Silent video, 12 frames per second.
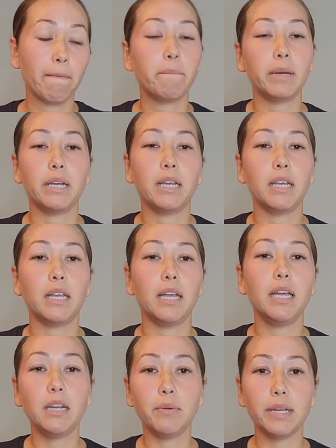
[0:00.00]
But
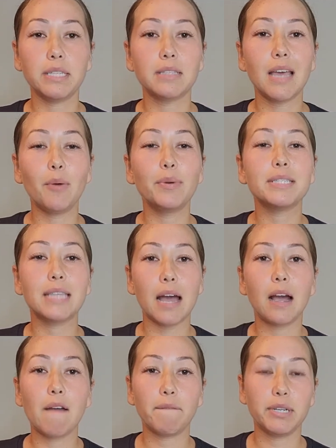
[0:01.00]
anyways, that was
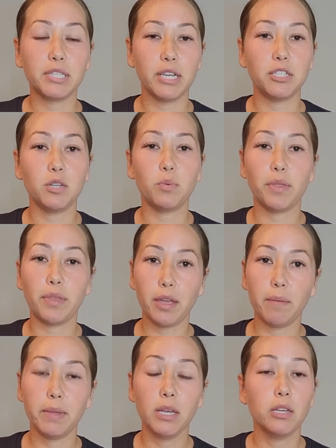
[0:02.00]
that conversation with
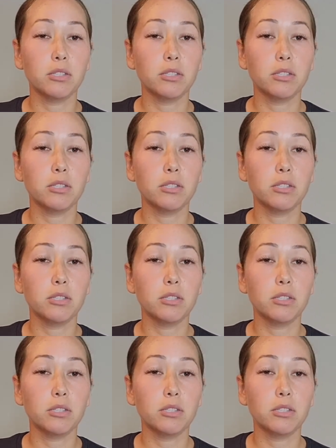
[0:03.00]
him.